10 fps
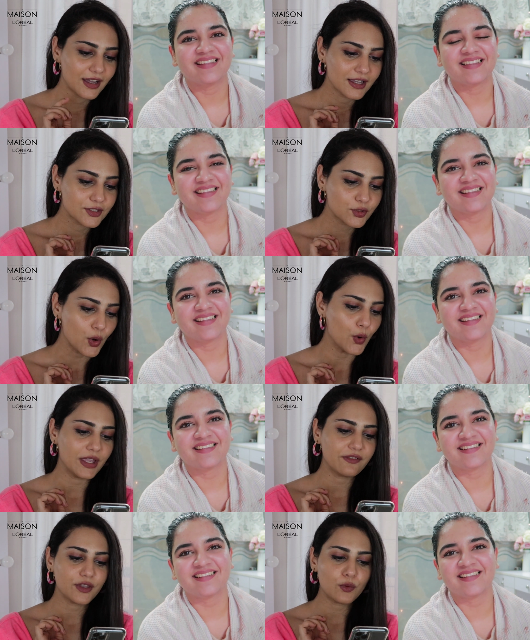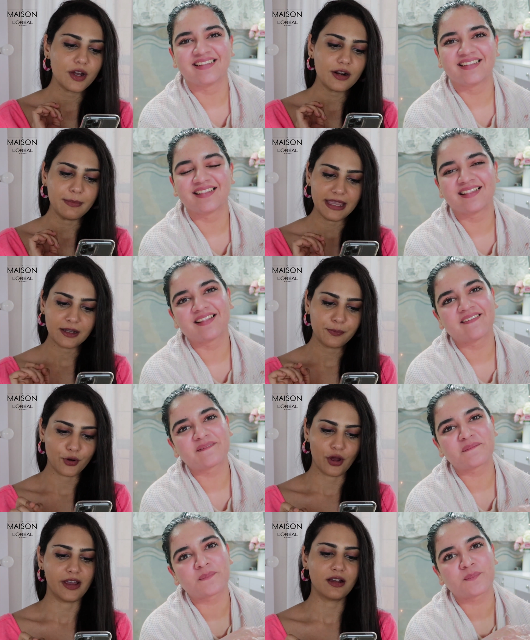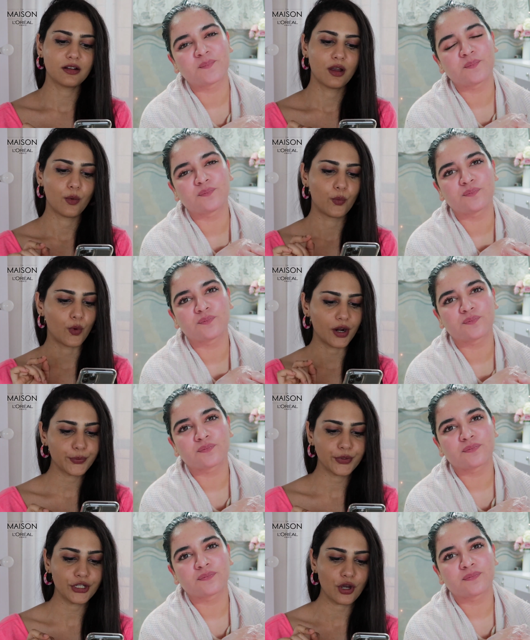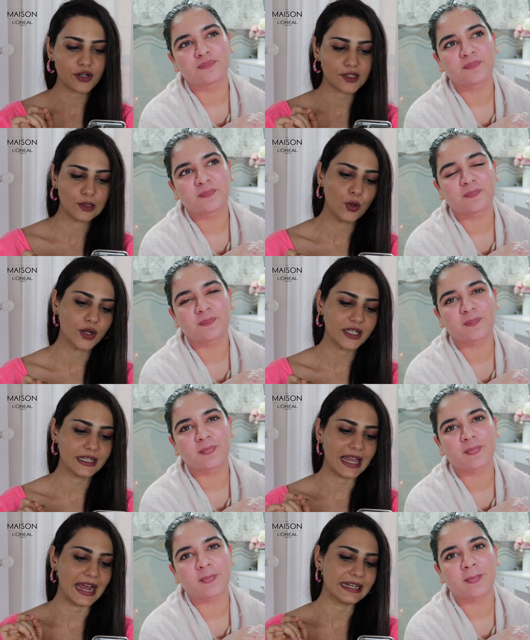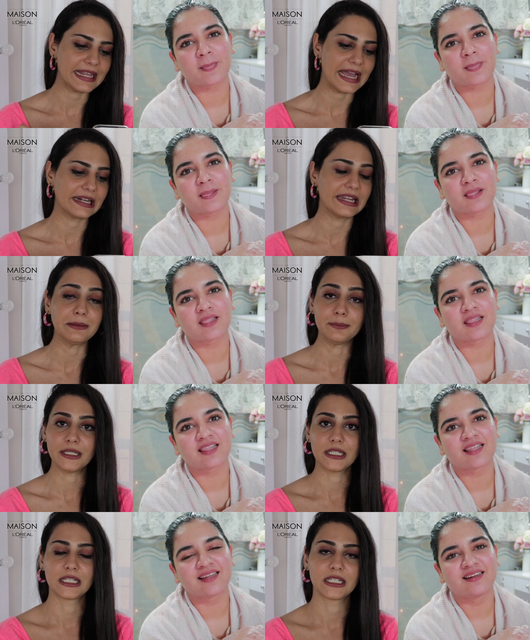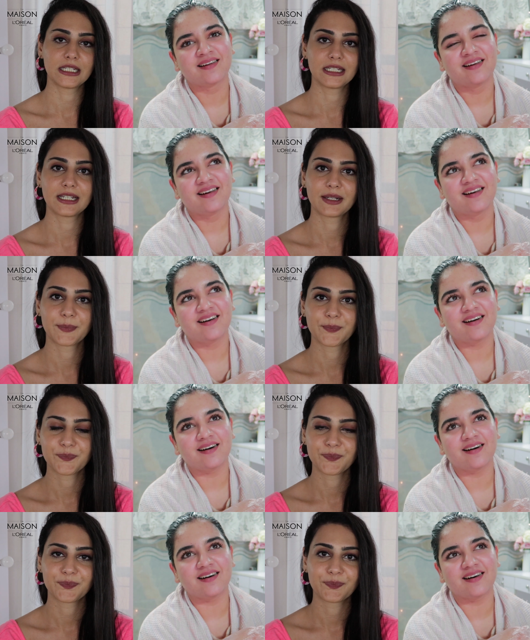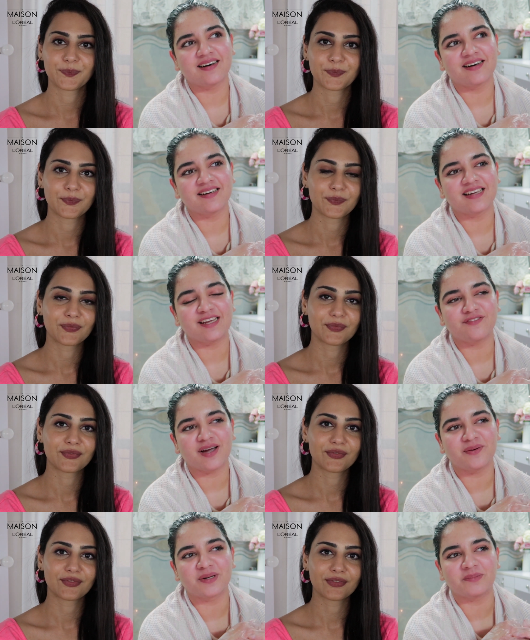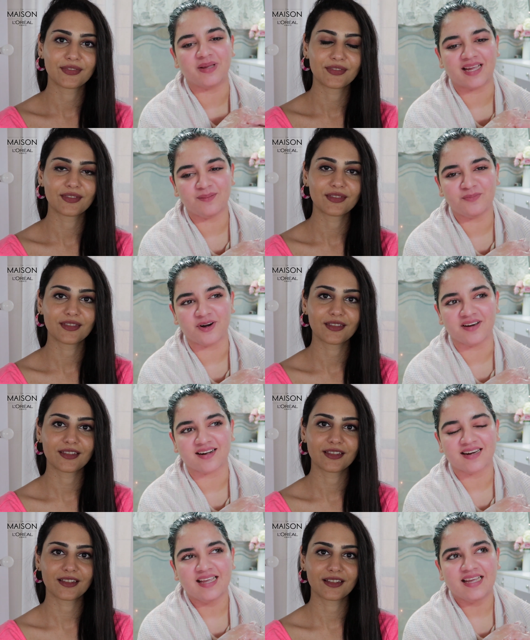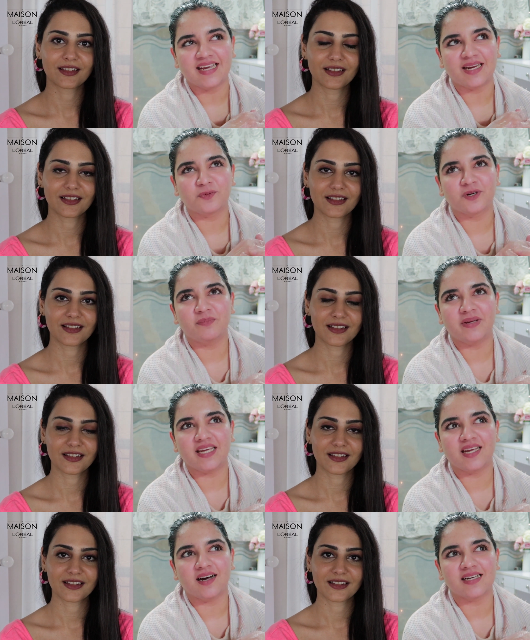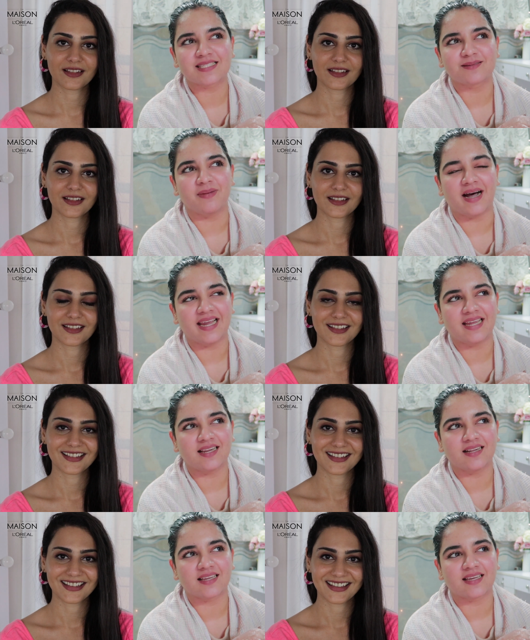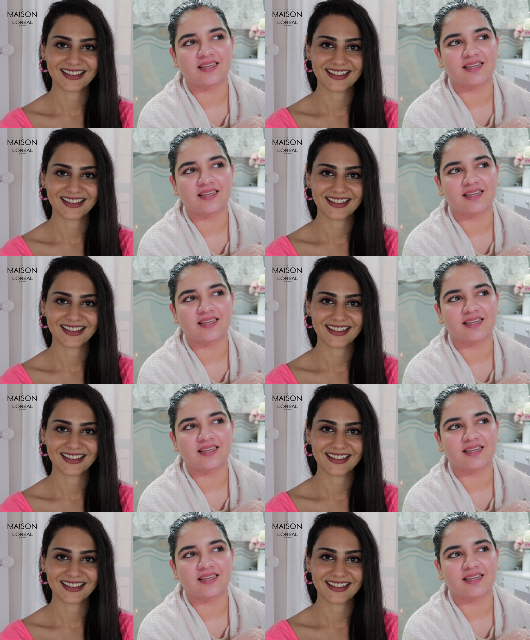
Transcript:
Speaker 1: so if you were a makeup product, what would your slogan and tagline
Speaker 2: be? Uh, if I were a makeup product, it would be a smile.